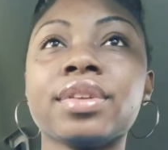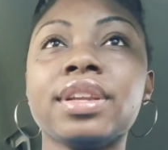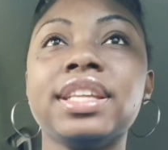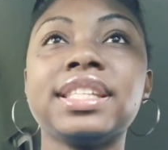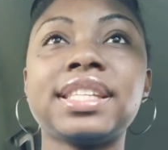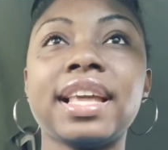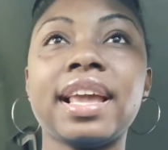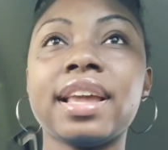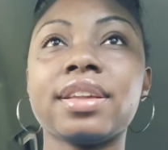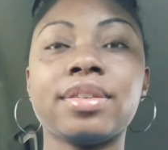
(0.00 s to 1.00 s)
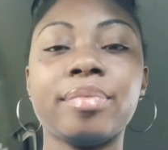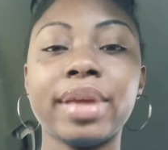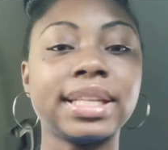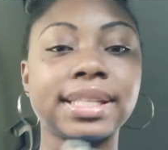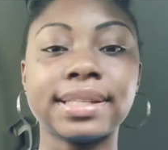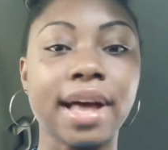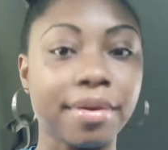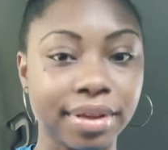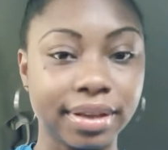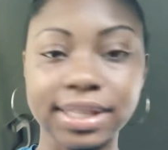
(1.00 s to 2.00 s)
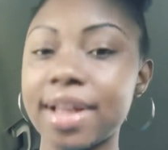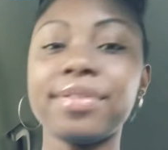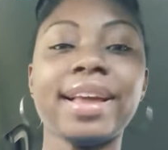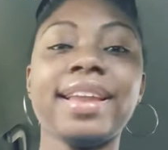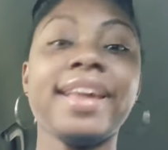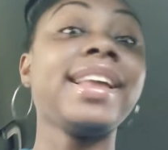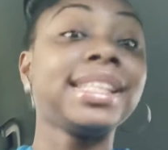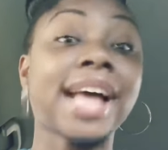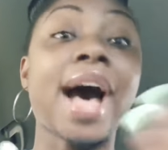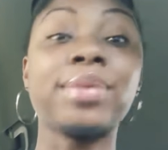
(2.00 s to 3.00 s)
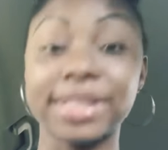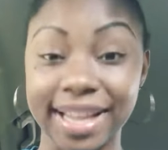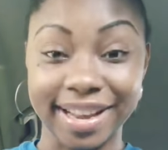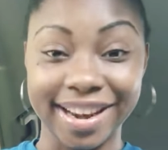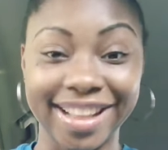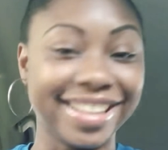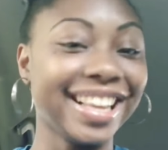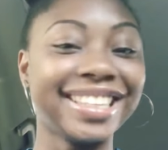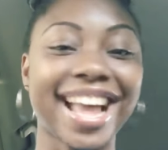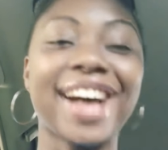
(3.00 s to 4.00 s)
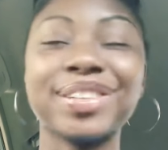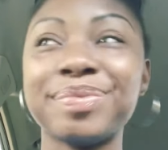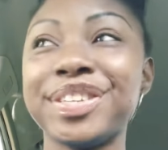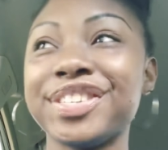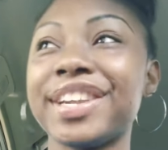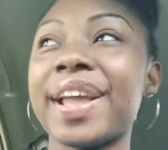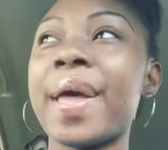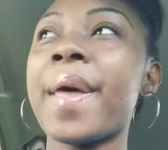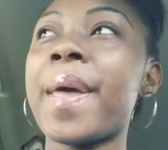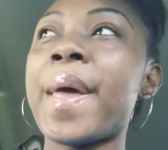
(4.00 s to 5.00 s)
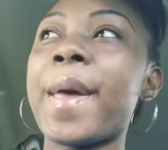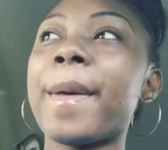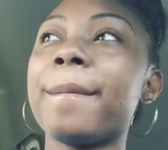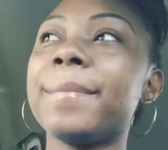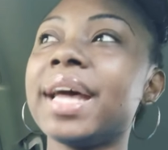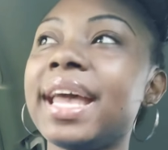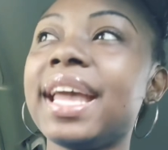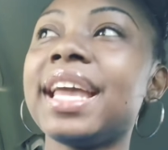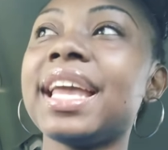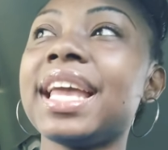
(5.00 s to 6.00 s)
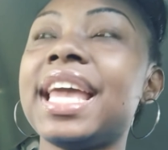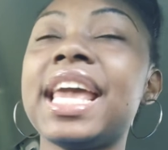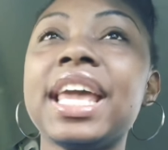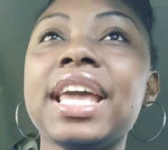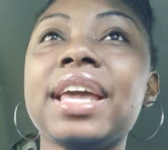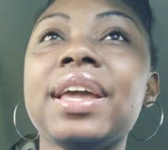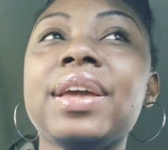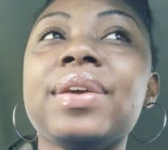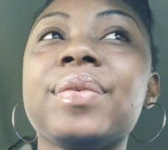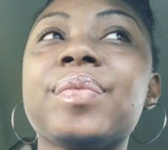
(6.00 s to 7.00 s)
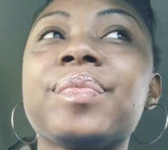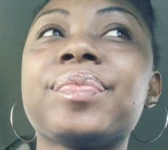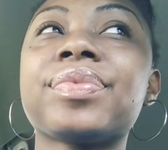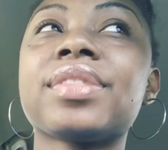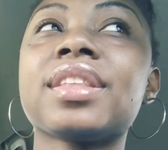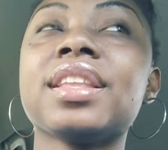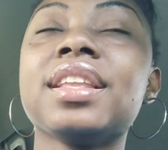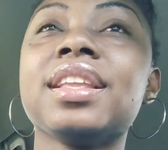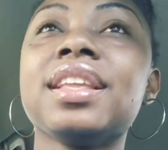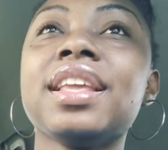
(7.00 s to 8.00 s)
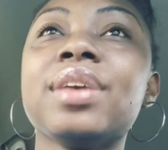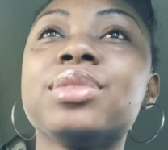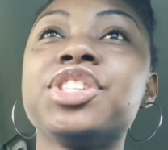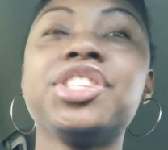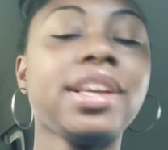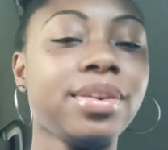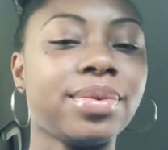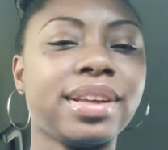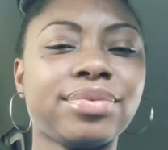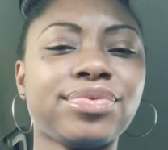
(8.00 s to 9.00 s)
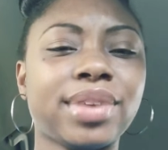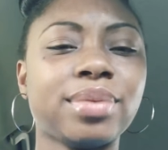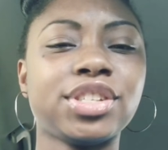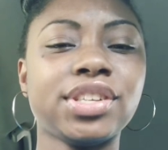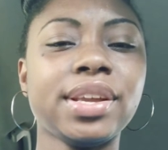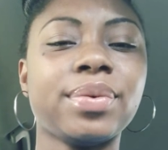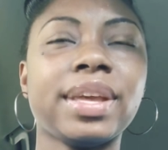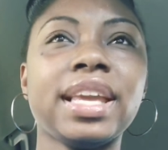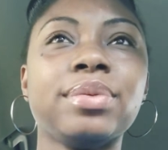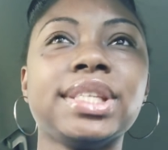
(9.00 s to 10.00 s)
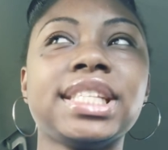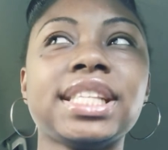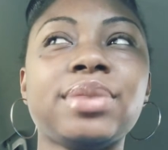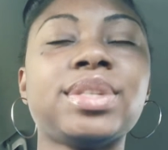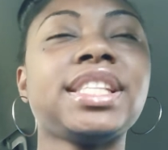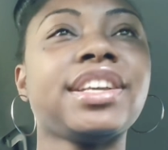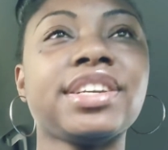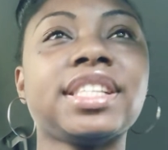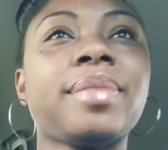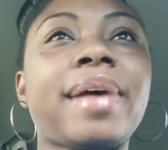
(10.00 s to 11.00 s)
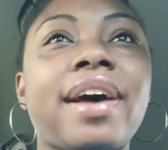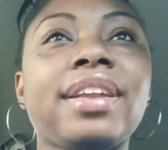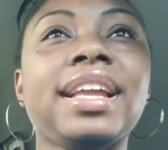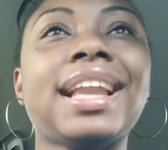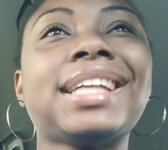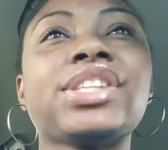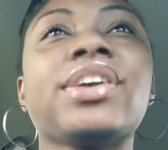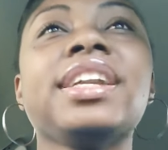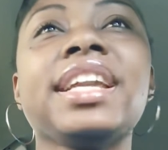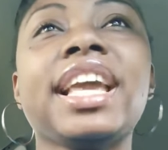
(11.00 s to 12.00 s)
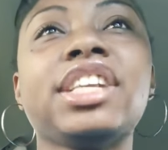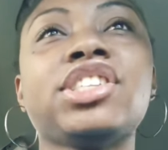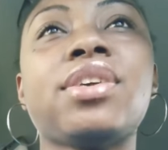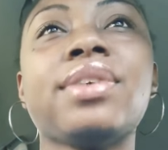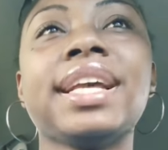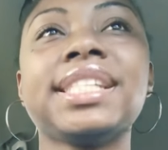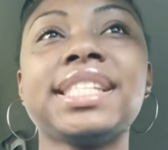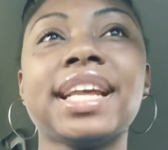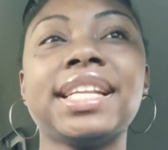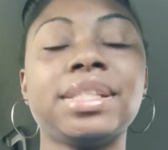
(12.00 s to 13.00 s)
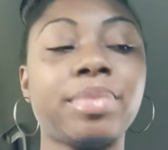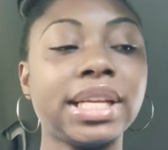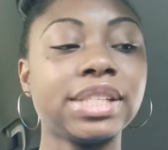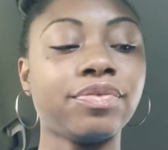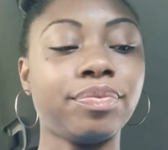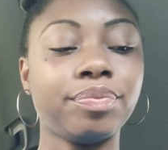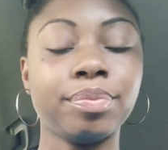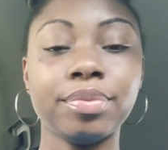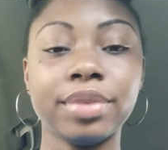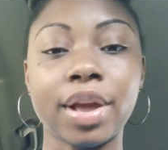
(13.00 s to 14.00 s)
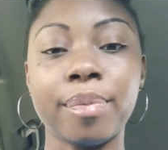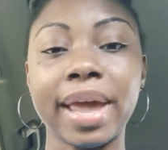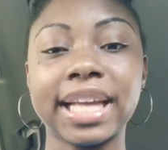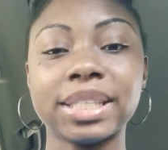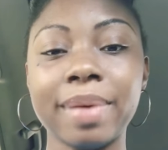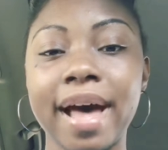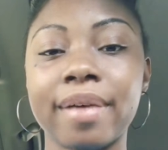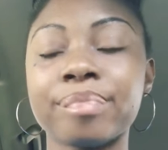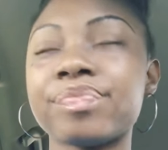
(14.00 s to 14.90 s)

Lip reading: You're sick. The medicine talking, stuff like that. That's how I was thinking. That's how I was picturing it. But it was genuine. It was genuine. He was serious about it, and I started to catch on as the months, passed by.